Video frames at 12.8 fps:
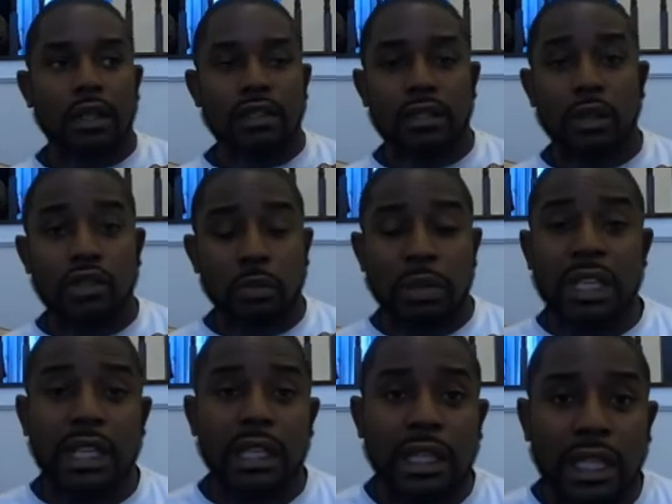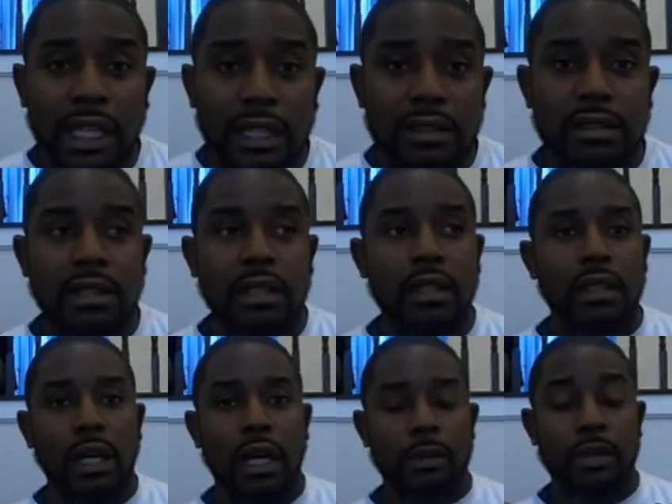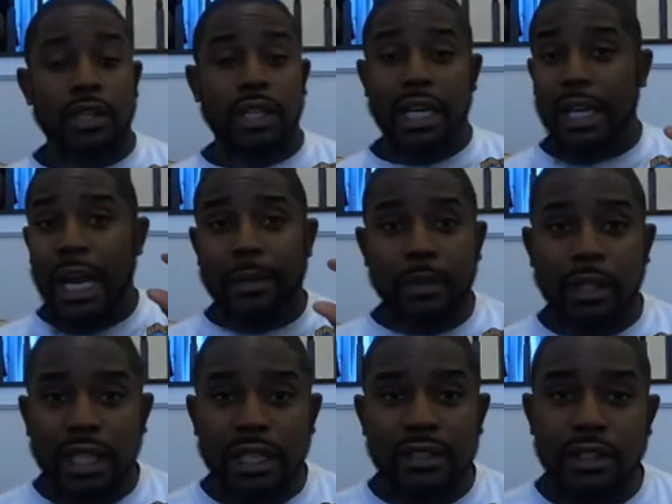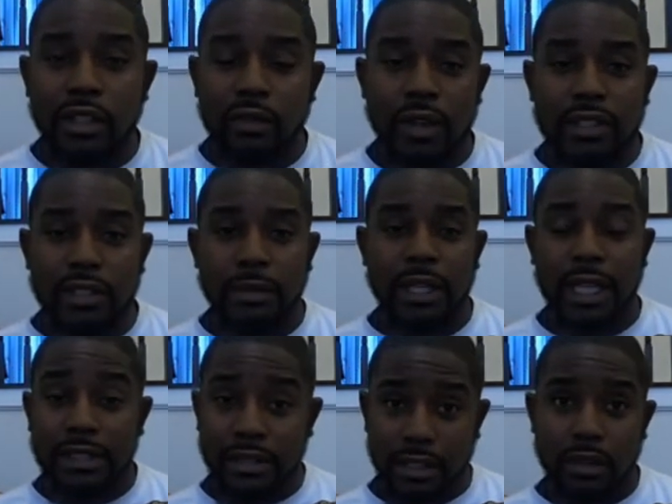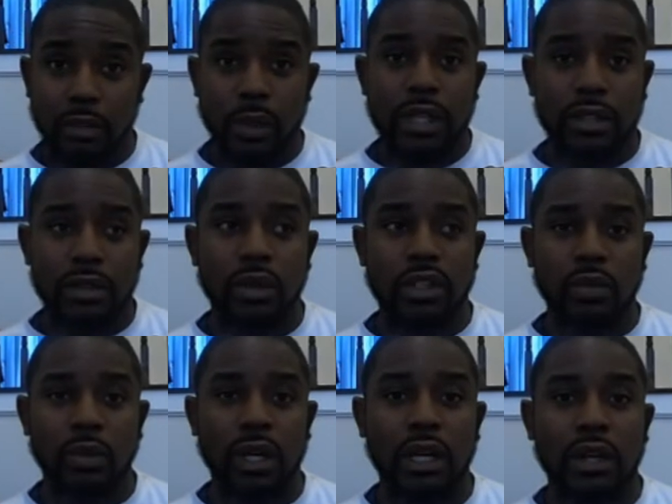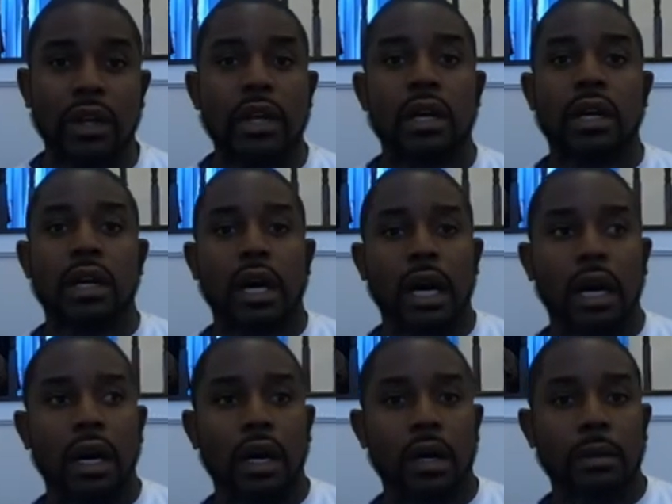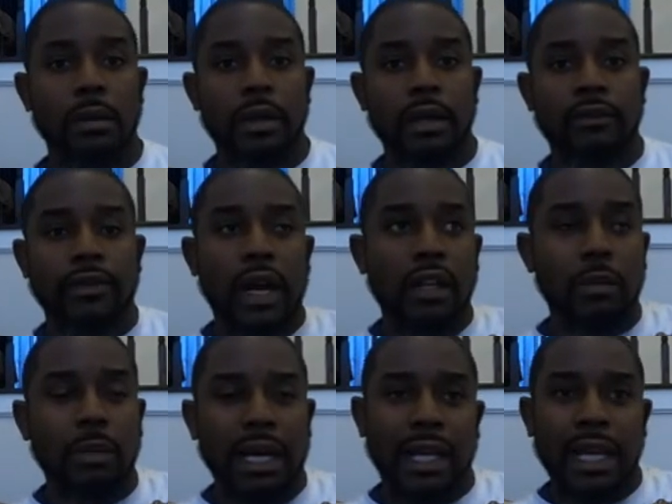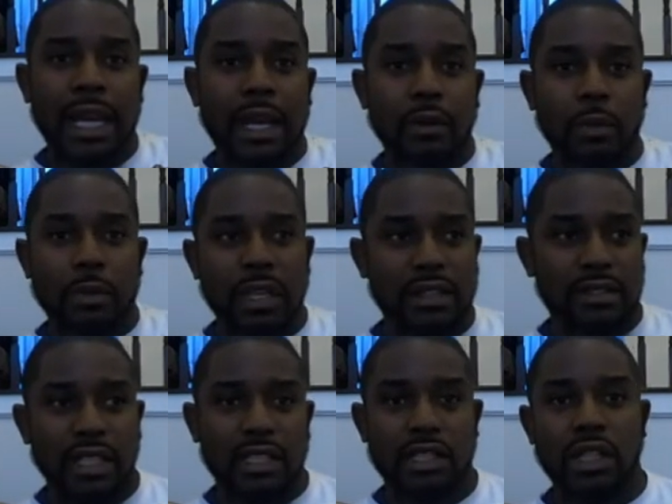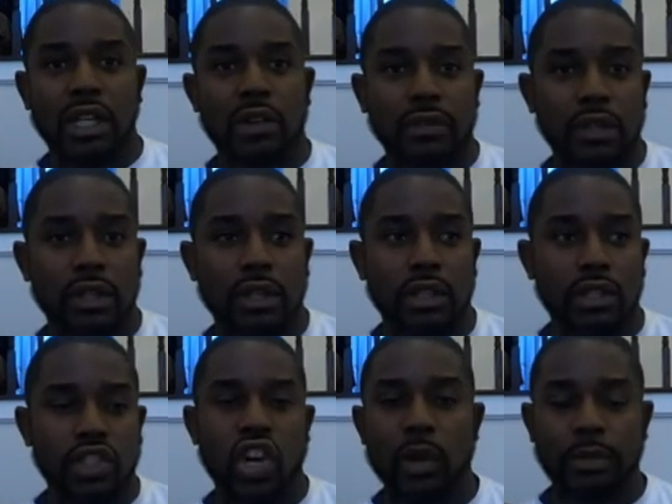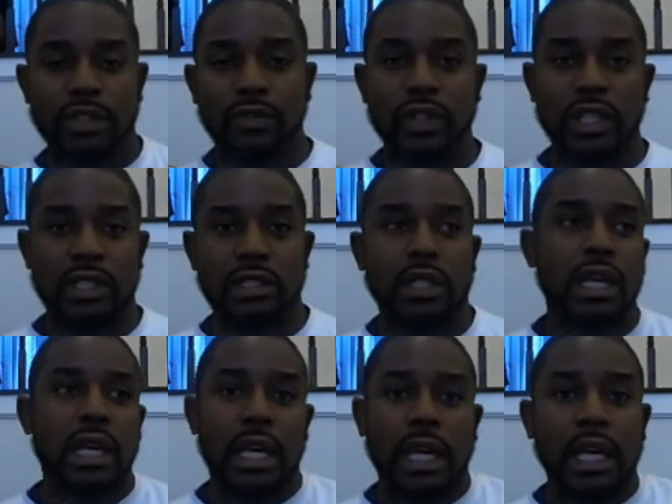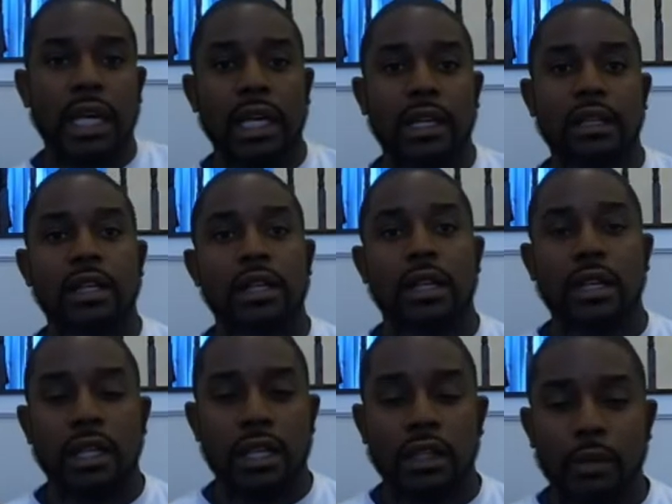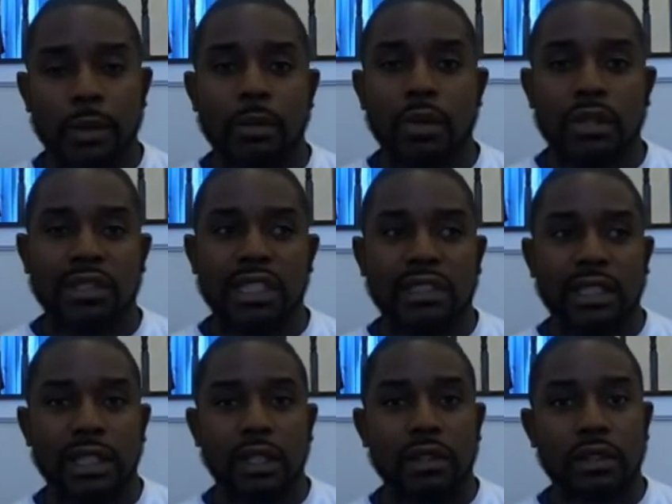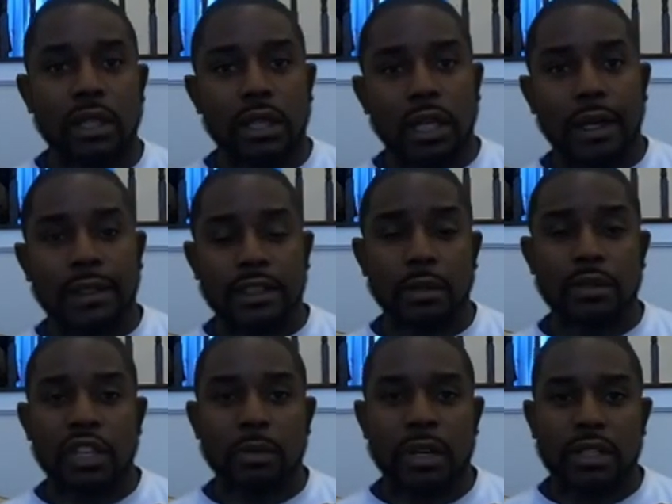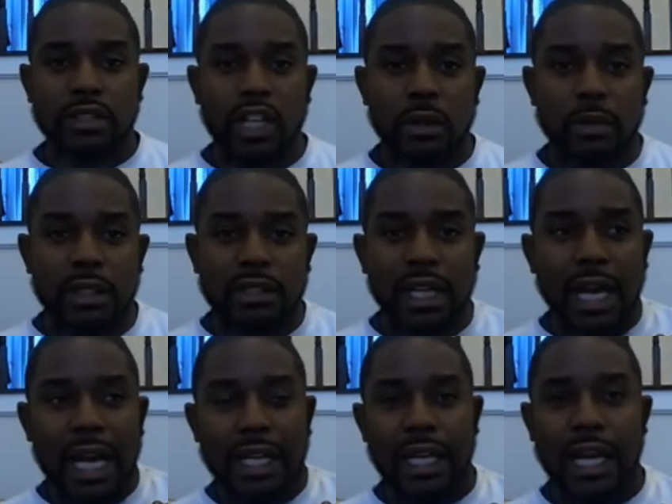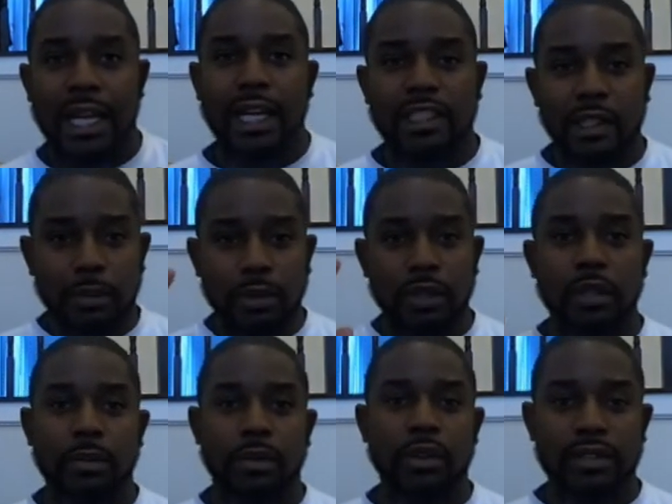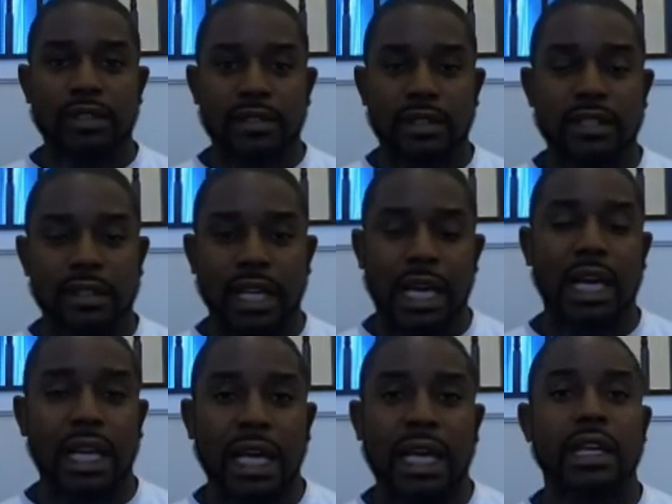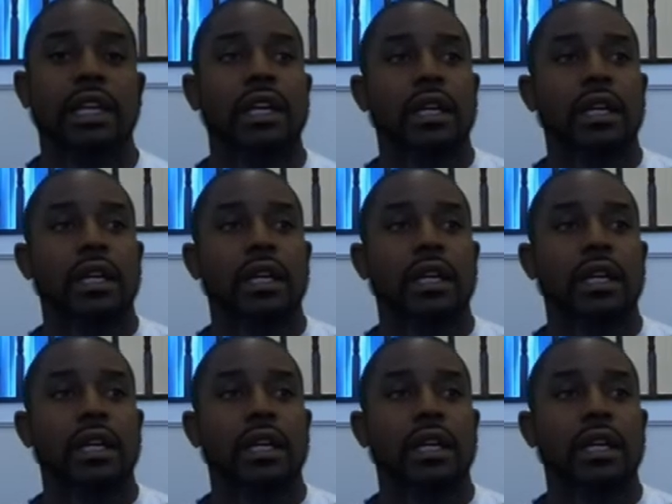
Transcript: social media links. You can add hyperlinks in your resume. That's a good way to do it as well. Followed by that will be a section of your tournaments fished, and get a little bit more detailed. Some of your better tournaments, I'd actually put in parentheses and highlight